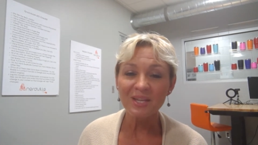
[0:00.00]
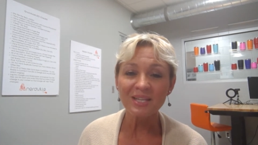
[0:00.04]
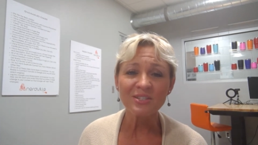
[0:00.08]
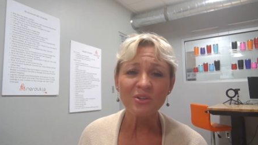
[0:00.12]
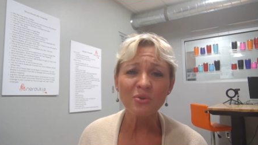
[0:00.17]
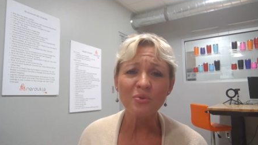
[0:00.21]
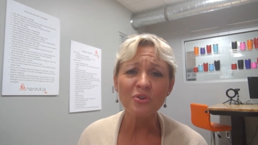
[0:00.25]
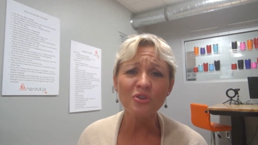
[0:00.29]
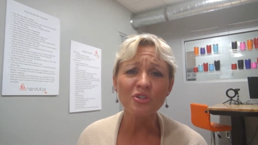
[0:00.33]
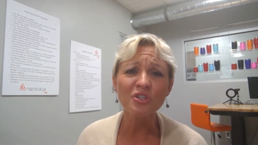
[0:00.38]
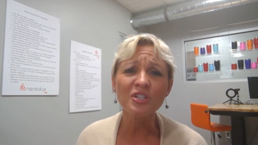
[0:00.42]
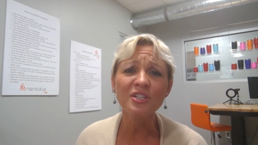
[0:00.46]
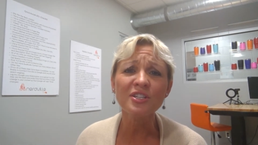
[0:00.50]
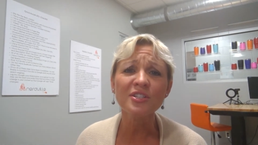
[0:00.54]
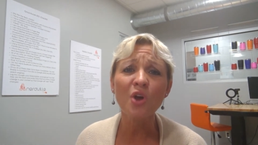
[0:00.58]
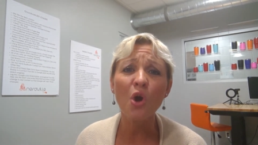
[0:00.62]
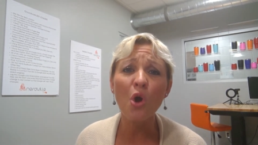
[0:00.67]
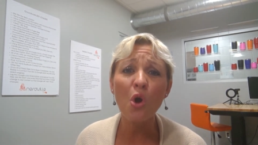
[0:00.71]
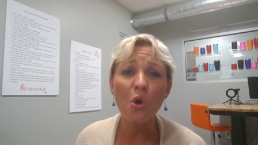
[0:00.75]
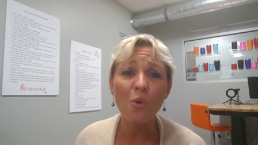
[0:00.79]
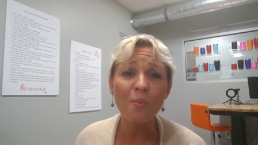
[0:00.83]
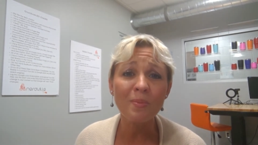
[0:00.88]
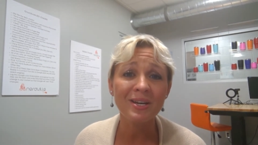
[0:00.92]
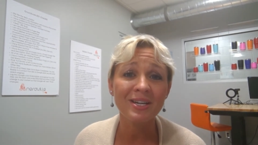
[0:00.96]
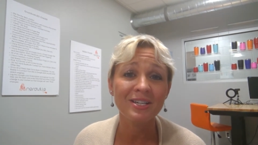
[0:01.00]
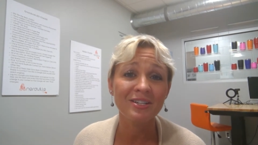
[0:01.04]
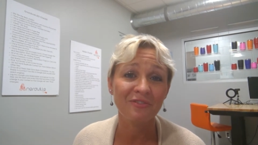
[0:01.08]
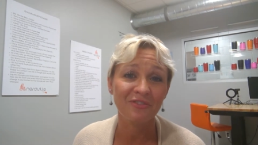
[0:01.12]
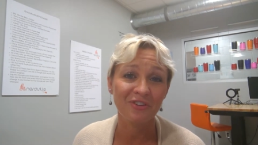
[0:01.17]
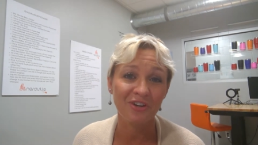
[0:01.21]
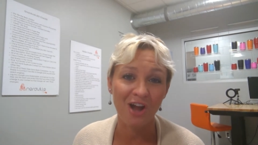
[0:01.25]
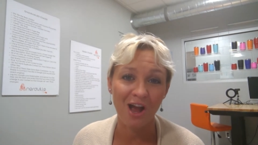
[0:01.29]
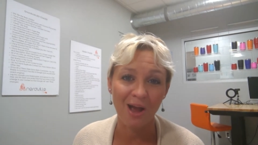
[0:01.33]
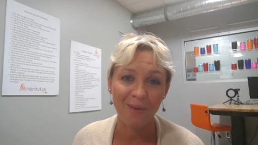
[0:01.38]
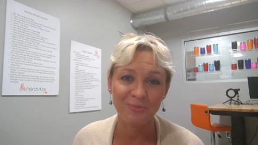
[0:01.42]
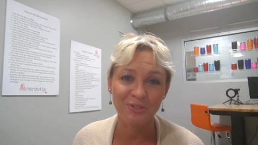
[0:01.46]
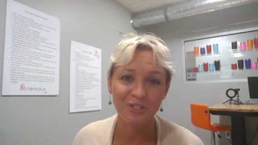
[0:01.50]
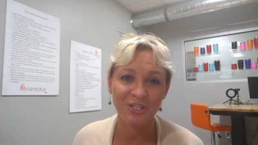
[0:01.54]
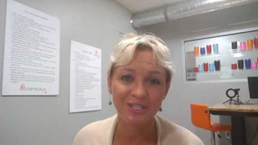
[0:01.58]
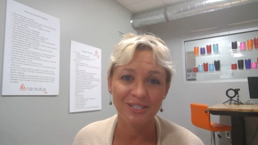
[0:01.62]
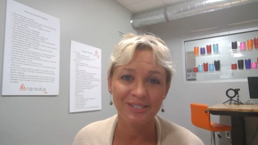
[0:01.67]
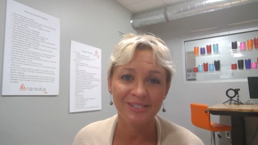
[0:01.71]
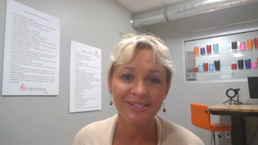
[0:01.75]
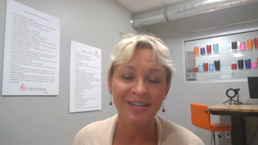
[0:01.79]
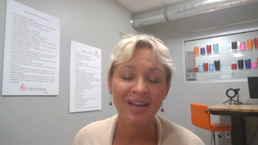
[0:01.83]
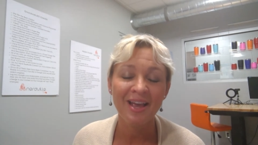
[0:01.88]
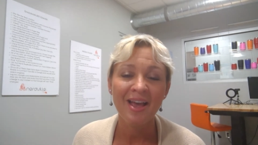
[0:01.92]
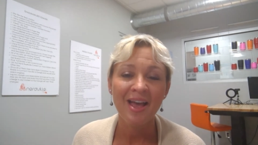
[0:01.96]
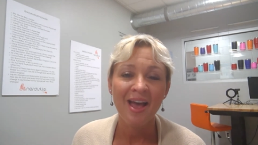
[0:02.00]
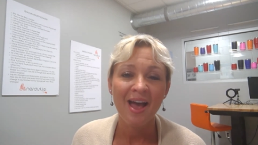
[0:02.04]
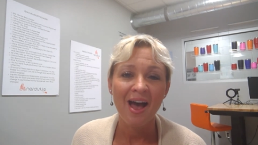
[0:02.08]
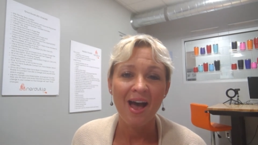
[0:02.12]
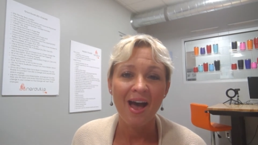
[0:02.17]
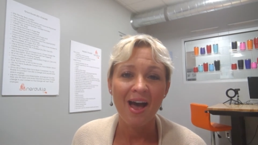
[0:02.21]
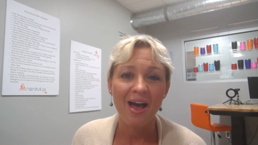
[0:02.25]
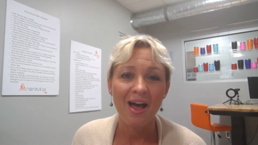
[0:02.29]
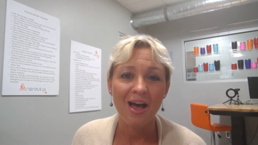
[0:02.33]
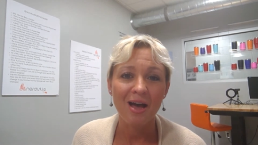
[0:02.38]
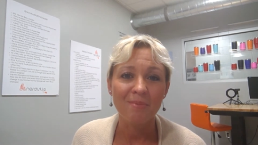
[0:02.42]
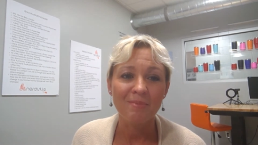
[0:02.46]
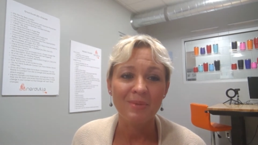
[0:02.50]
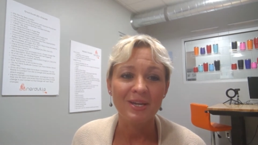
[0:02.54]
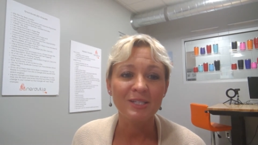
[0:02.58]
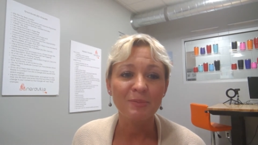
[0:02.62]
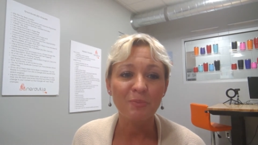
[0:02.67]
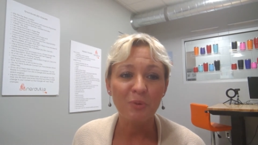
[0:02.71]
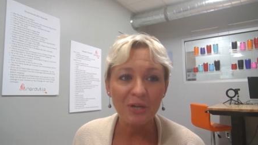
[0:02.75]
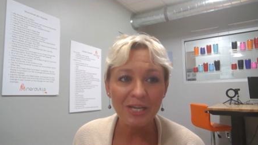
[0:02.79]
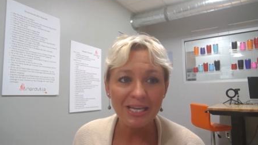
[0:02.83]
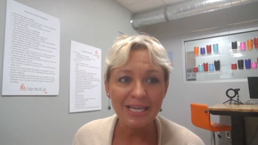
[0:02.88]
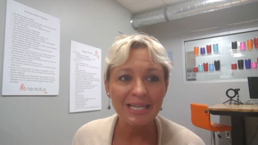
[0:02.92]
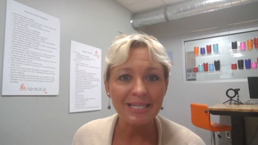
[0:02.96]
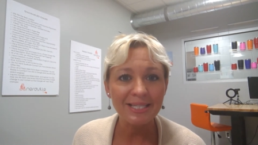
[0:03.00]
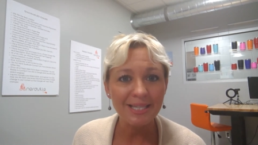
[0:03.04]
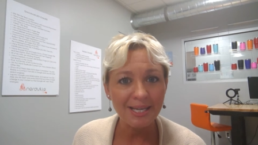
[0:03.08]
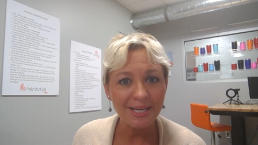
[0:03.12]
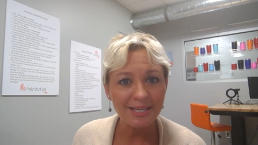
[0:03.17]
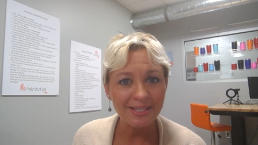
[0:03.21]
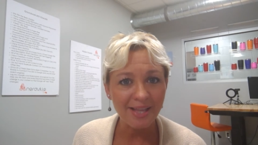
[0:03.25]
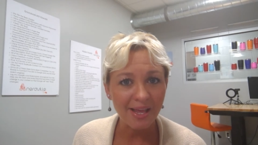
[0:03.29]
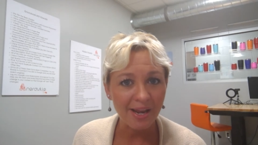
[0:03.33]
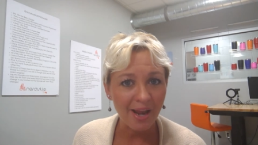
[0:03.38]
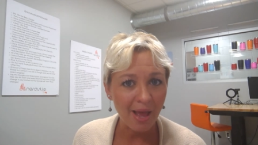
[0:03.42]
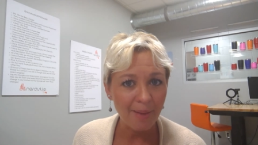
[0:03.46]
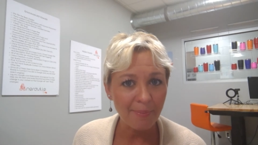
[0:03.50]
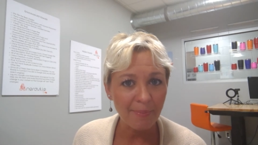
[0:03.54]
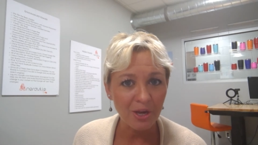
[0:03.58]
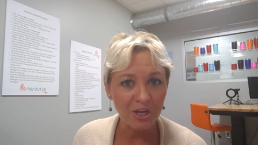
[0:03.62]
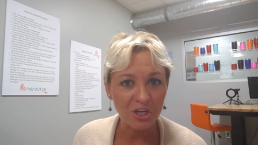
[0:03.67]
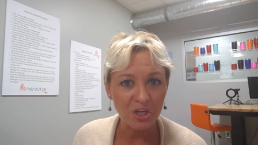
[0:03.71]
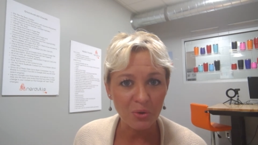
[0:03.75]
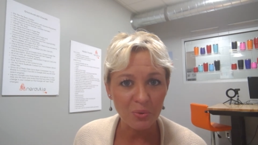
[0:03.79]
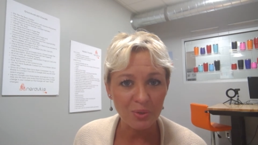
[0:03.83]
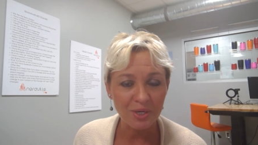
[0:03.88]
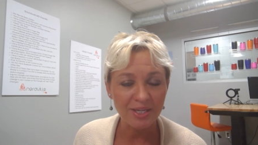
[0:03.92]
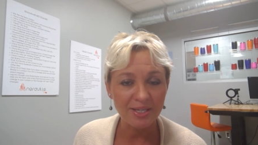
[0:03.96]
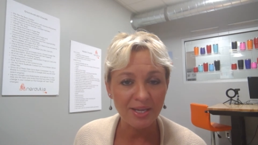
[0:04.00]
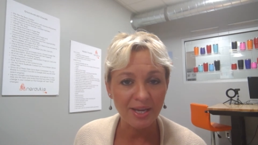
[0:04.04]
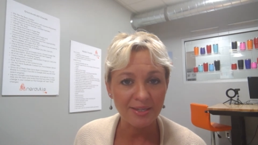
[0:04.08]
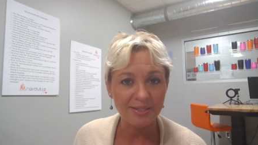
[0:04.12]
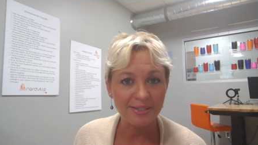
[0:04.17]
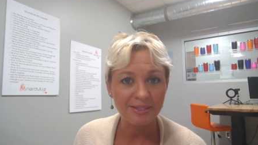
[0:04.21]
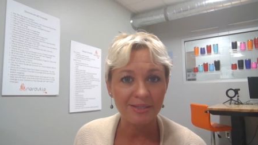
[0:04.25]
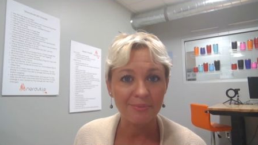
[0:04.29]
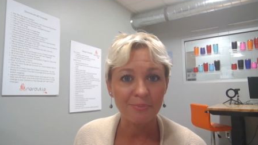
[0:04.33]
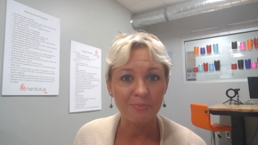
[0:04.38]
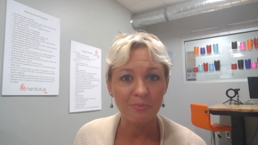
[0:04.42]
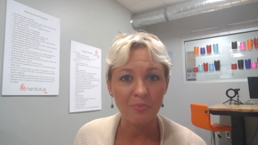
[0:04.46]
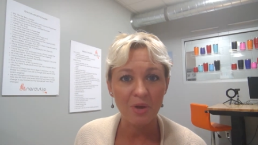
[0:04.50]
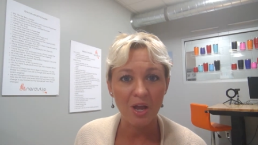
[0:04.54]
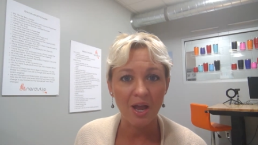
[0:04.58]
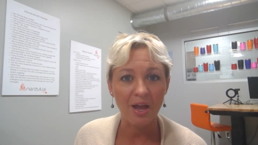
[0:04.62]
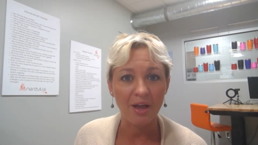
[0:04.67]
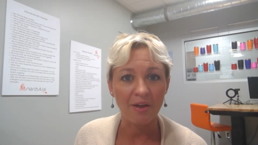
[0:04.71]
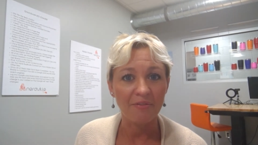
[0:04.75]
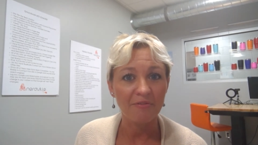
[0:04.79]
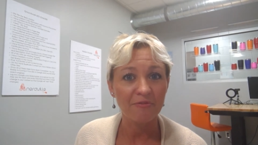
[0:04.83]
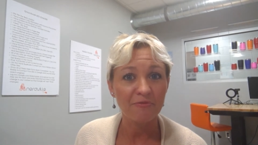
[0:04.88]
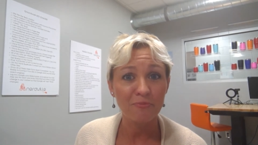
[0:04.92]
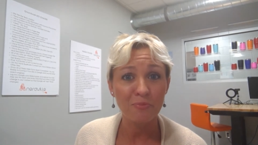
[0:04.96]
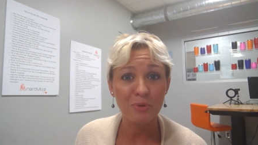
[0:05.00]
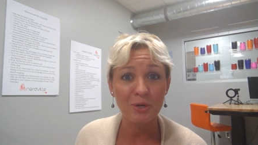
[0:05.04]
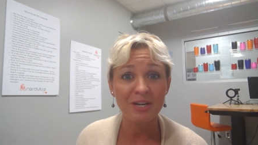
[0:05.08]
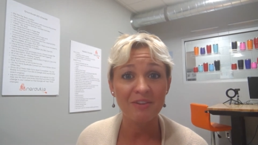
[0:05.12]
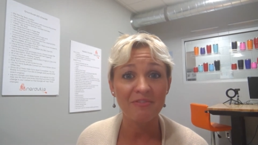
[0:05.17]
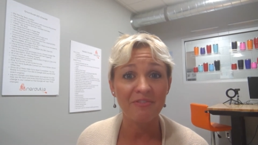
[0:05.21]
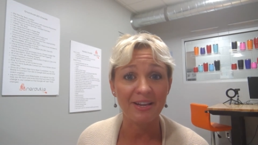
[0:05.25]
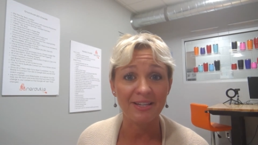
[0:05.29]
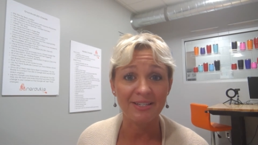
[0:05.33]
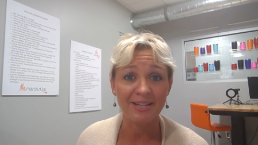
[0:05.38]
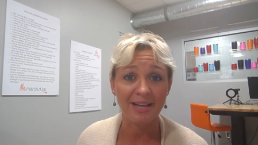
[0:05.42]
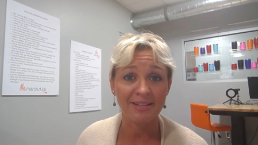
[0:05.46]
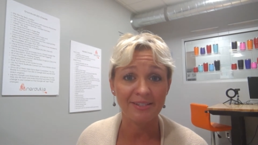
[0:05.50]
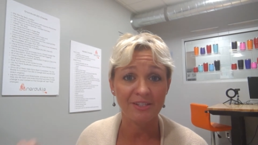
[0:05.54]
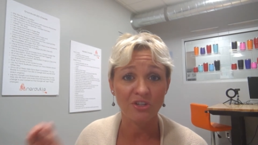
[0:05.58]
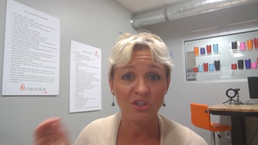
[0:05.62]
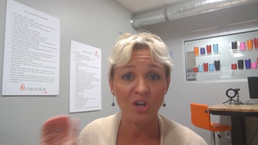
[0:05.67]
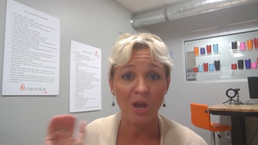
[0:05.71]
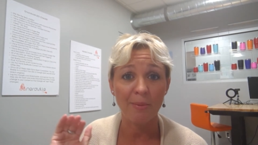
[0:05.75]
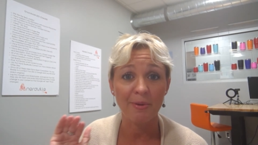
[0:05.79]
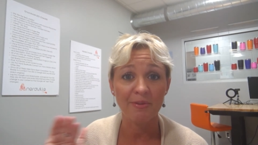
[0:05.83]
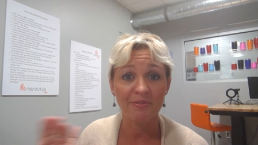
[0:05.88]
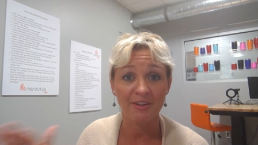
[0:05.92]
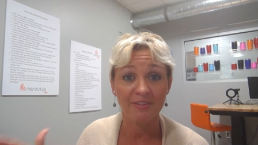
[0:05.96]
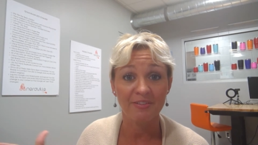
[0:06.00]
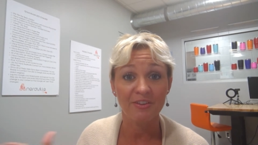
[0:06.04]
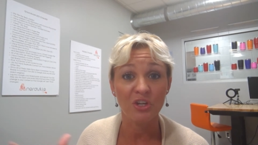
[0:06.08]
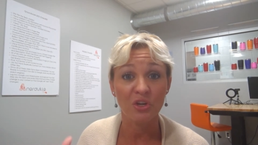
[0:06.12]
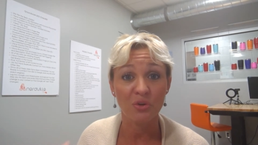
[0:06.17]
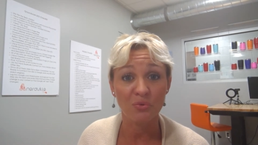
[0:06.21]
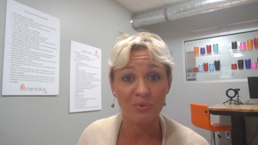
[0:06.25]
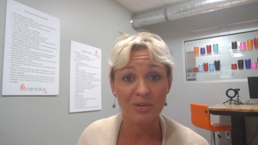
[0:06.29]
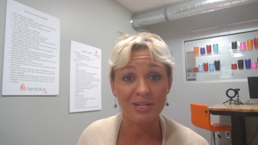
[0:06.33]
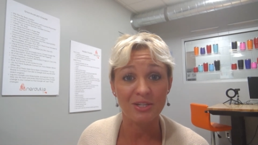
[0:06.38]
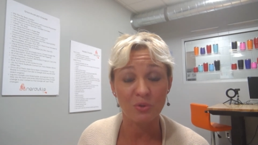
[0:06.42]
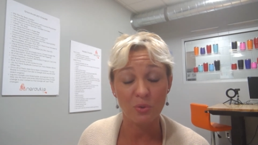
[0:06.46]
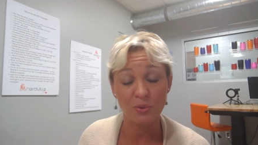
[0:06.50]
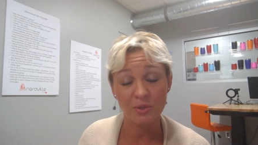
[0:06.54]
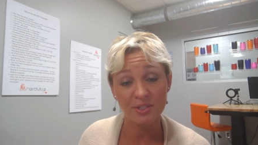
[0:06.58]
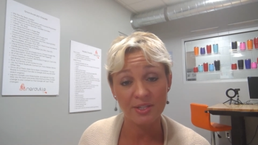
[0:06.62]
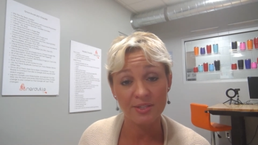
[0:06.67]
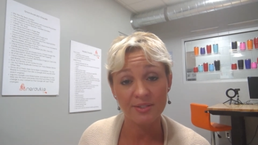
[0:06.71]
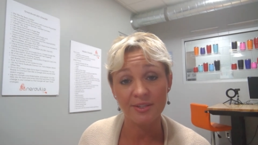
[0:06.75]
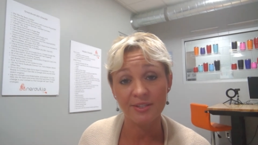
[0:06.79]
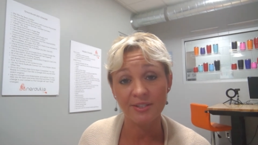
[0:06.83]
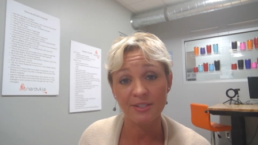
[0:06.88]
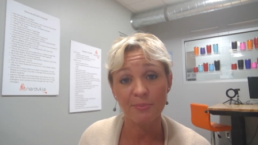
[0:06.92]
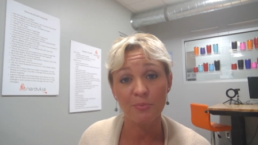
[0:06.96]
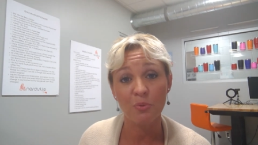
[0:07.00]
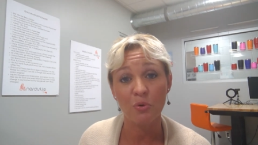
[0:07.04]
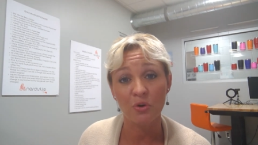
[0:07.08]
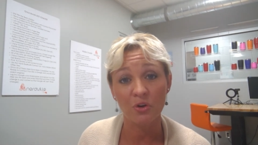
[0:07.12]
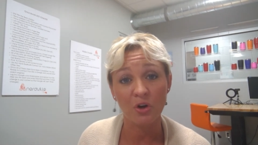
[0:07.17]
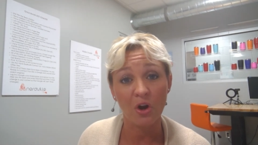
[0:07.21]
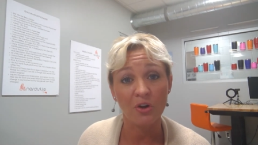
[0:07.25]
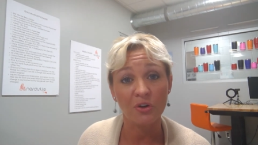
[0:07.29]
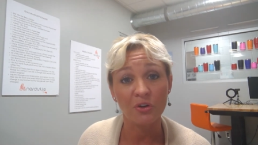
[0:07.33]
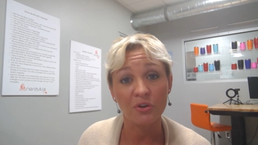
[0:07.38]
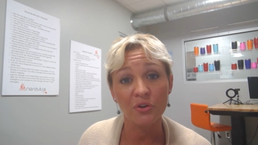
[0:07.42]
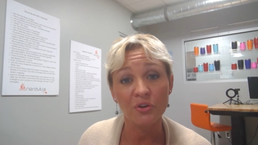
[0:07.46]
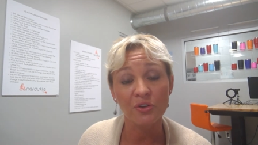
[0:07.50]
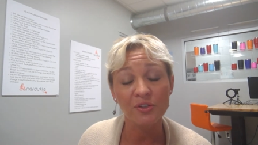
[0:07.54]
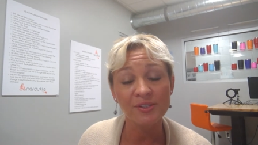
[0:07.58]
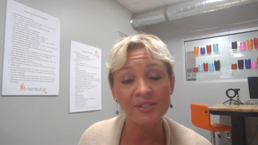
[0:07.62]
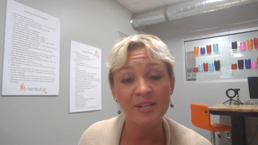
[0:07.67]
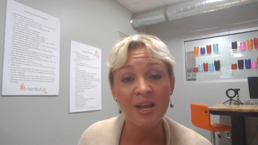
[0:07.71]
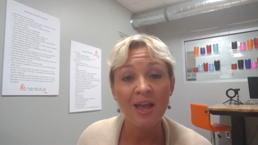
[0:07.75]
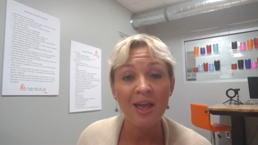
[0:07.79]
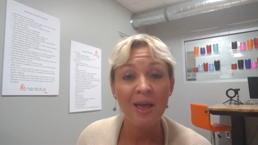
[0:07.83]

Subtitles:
So there's just so many different options. It's pretty easy to set up. Acuity does some pretty fantastic job of giving you resources and support articles.